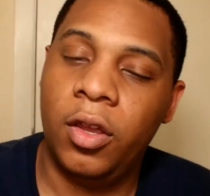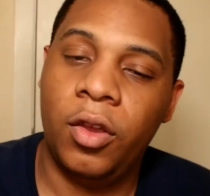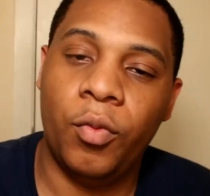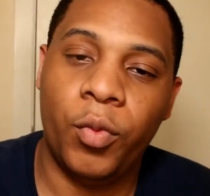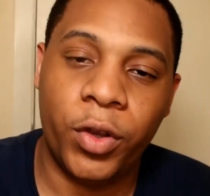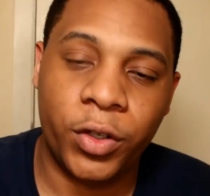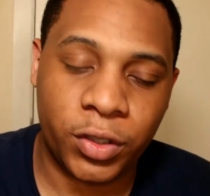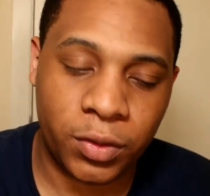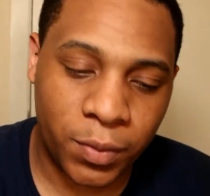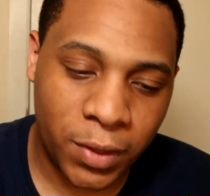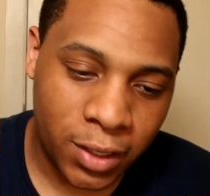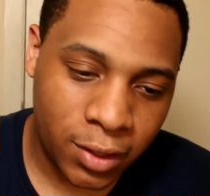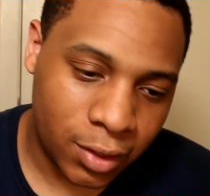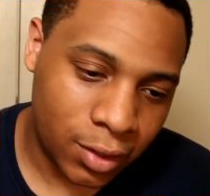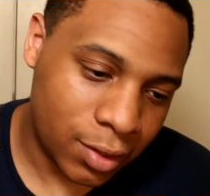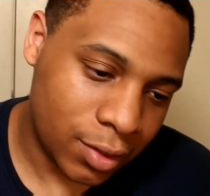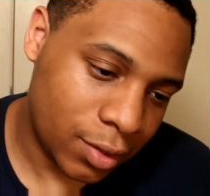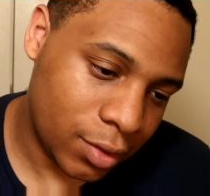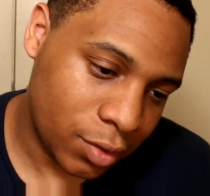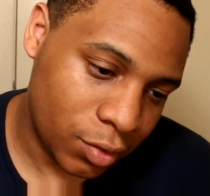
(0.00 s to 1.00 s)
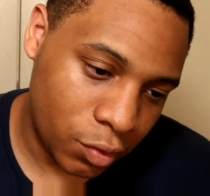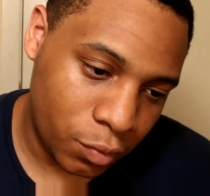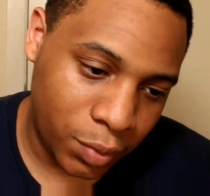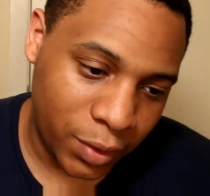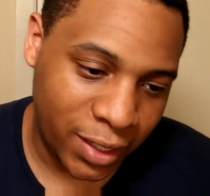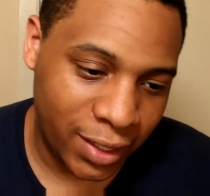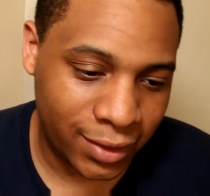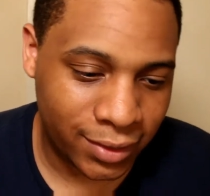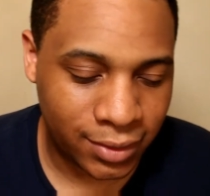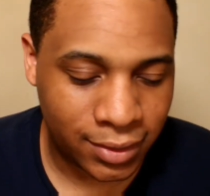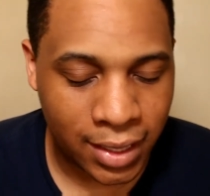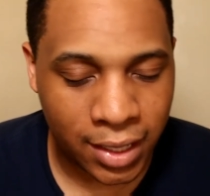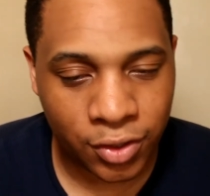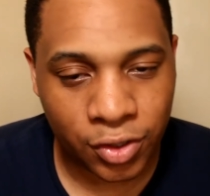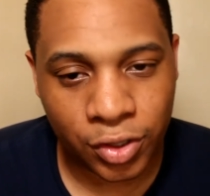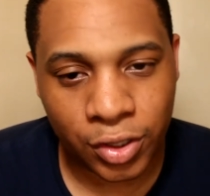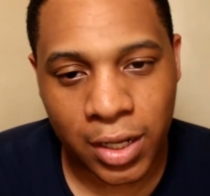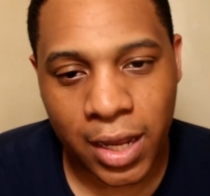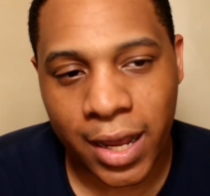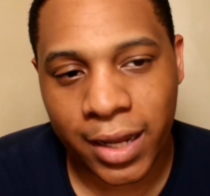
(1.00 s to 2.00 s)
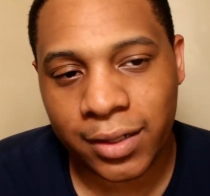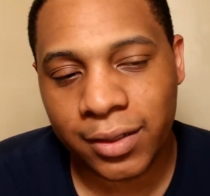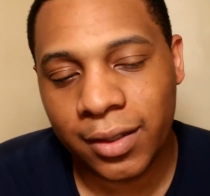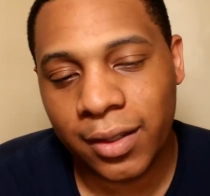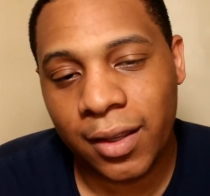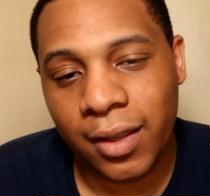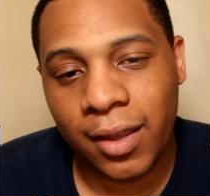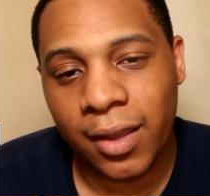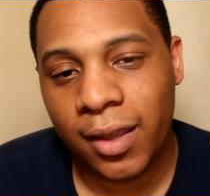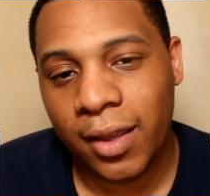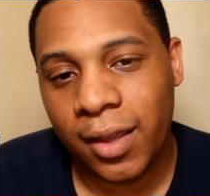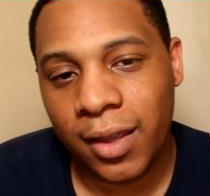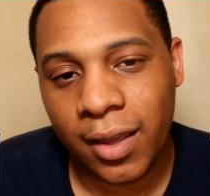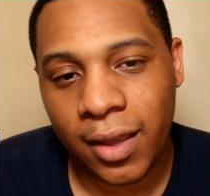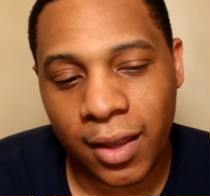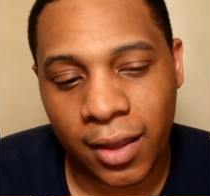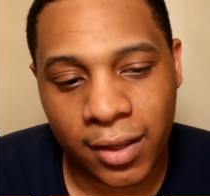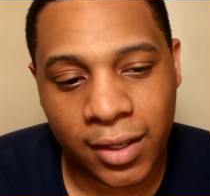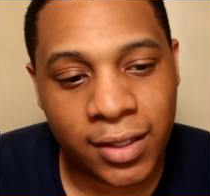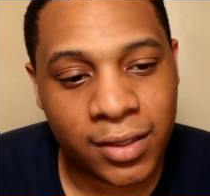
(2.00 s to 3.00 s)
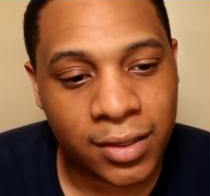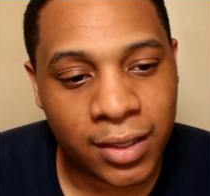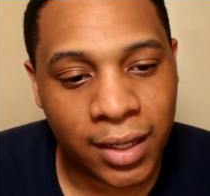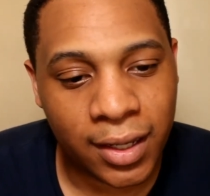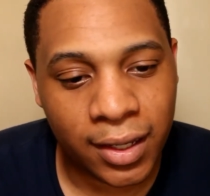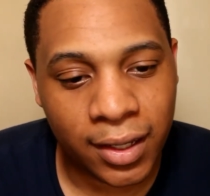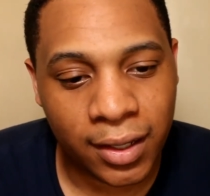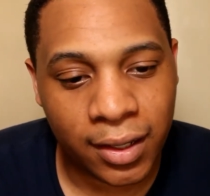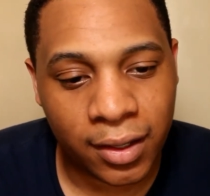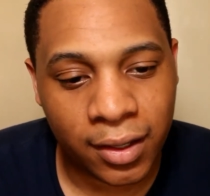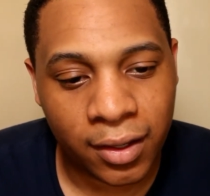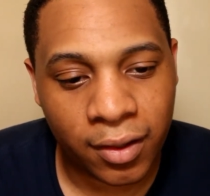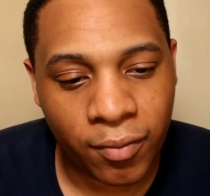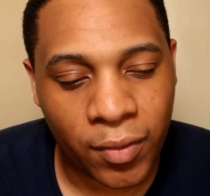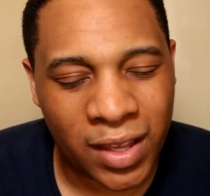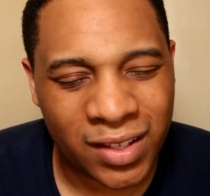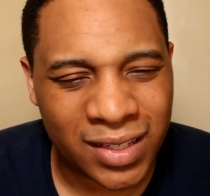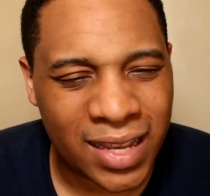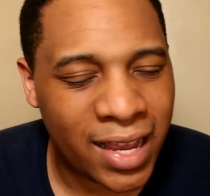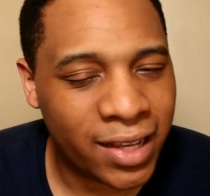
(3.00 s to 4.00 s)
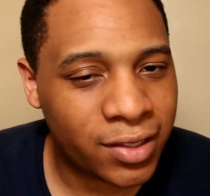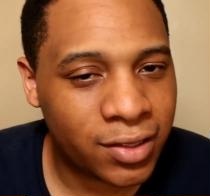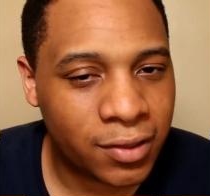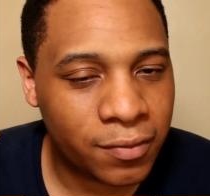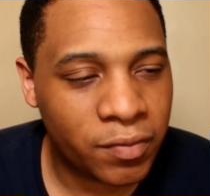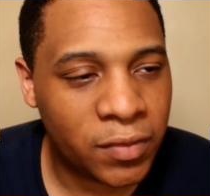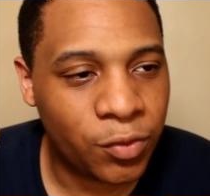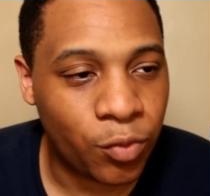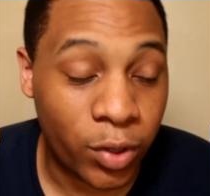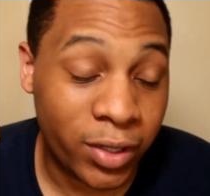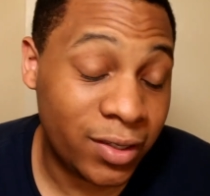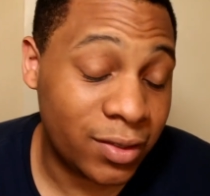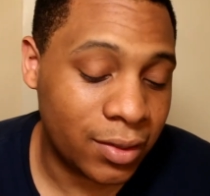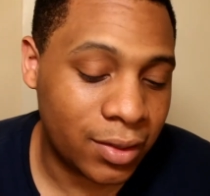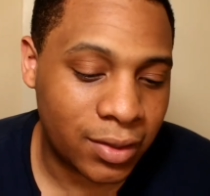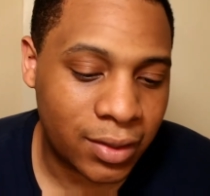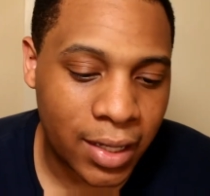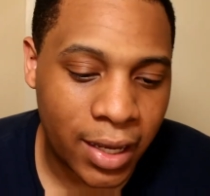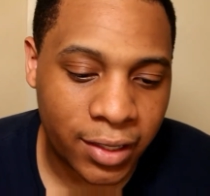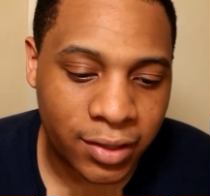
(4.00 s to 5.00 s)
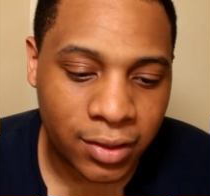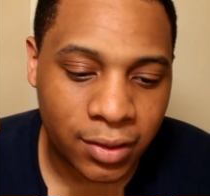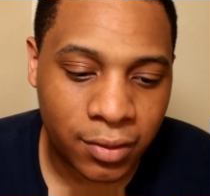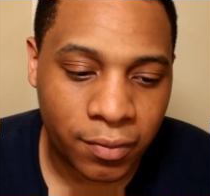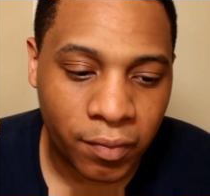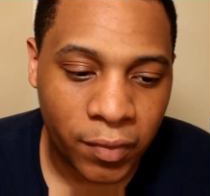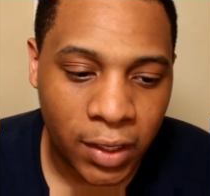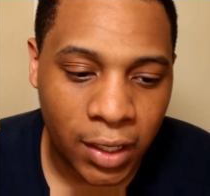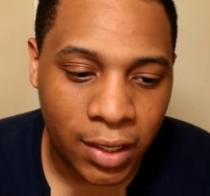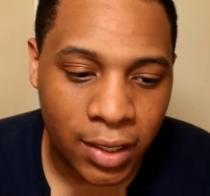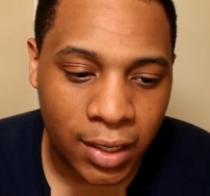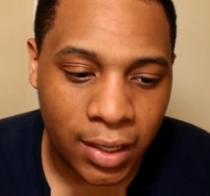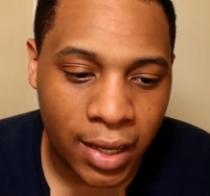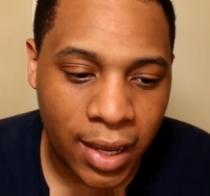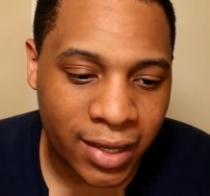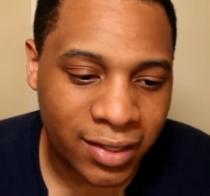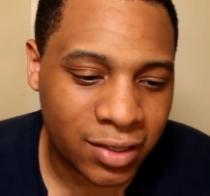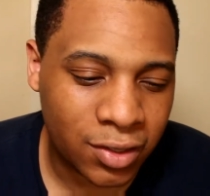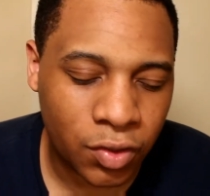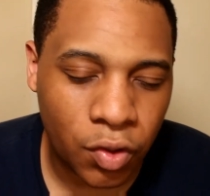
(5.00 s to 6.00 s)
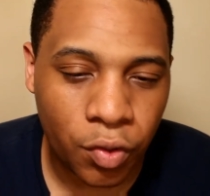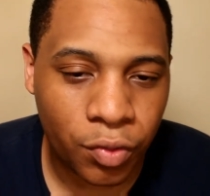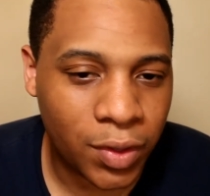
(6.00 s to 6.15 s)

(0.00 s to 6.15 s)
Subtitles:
Will Smith, who plays Deadshot, he's a assassin. Well, he's an assassin, and he has this whole